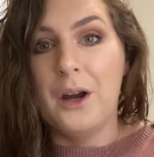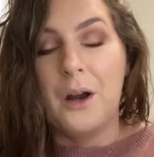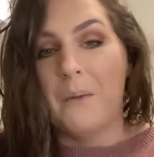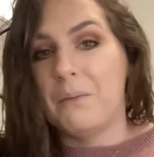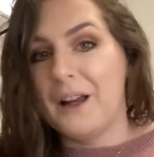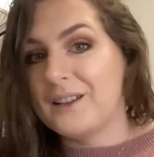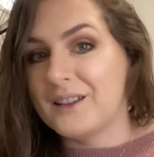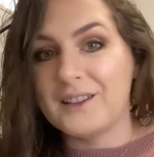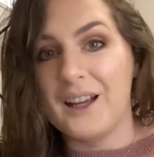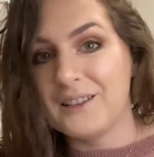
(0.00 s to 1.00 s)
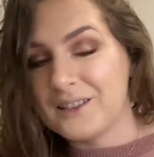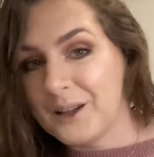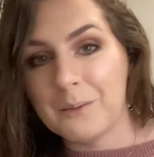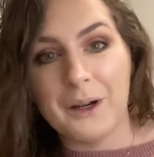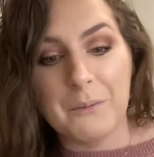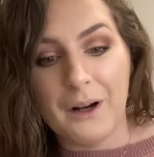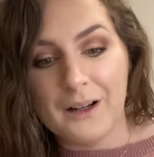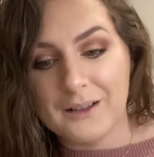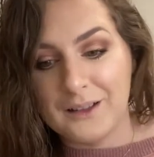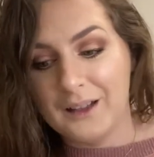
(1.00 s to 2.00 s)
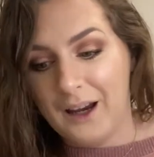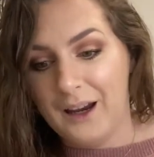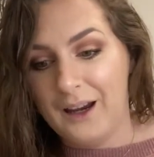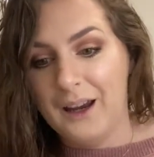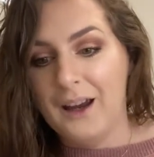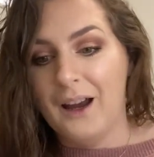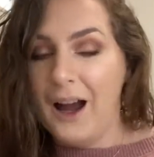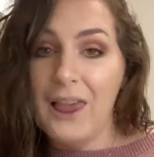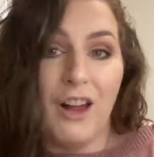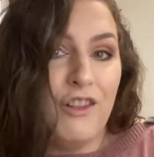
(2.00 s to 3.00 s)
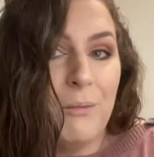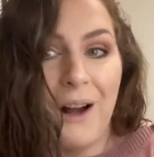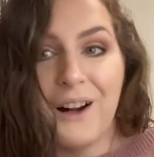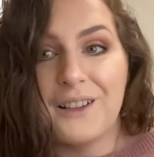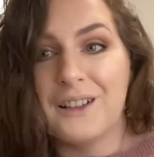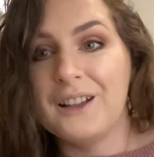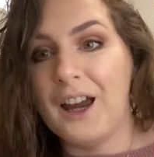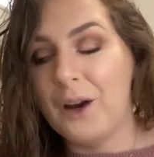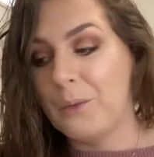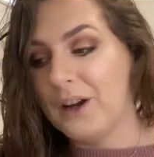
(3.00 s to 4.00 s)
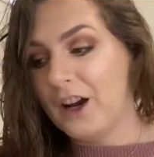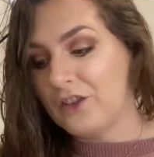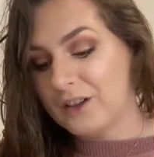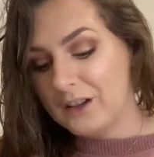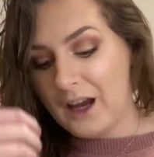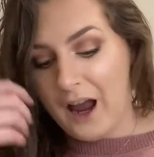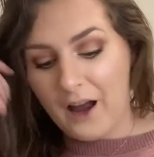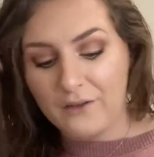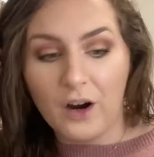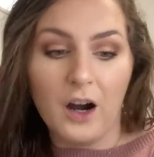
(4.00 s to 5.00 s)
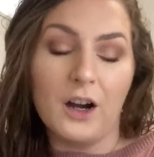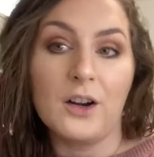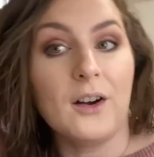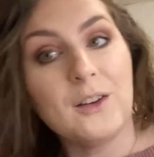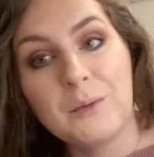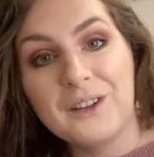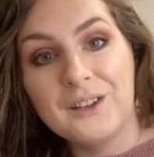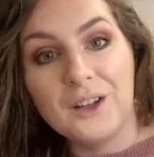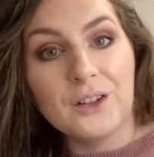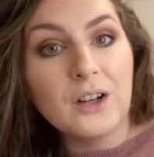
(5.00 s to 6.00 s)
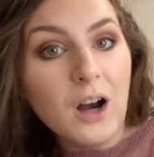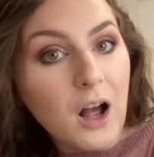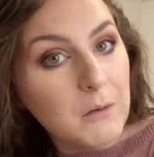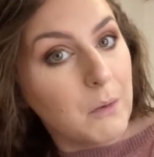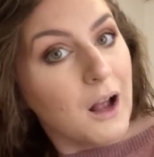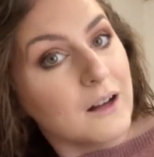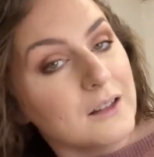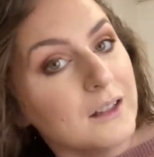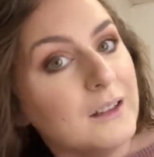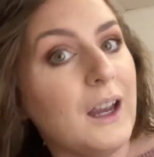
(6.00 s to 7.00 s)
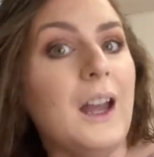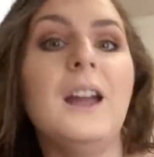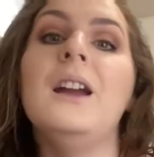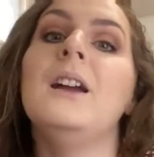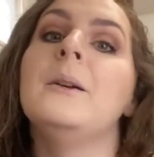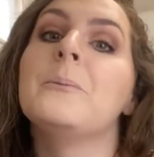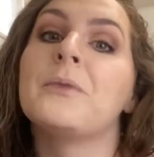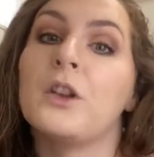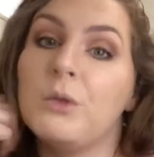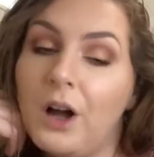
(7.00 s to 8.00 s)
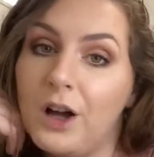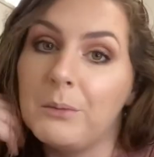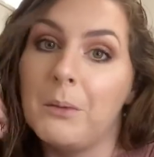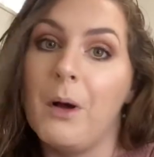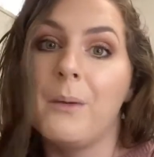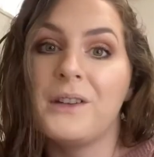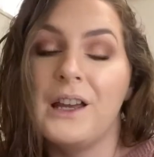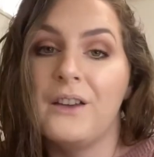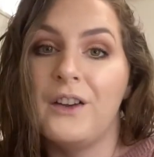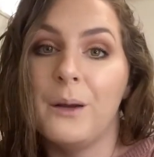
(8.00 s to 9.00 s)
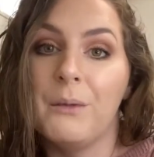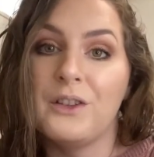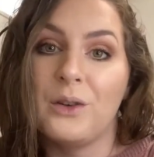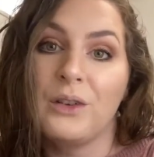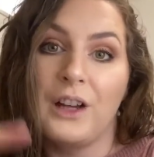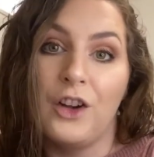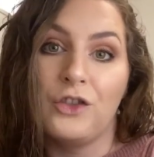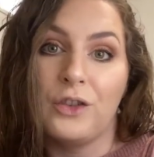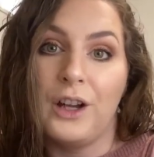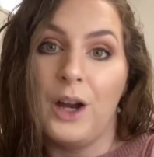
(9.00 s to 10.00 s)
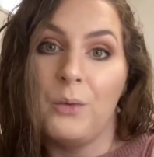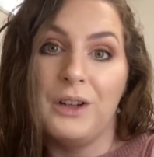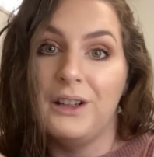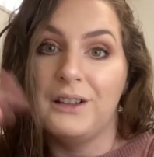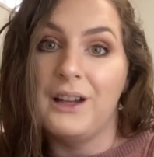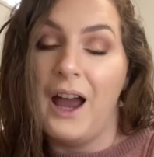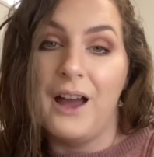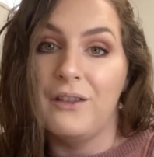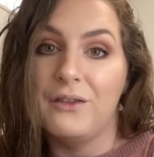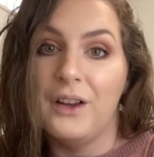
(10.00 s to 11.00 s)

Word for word: places that celebrate Boxing Day. I love Boxing Day. We actually have our Christmas dinner on Boxing Day on my mom's side of the family. So yesterday we didn't have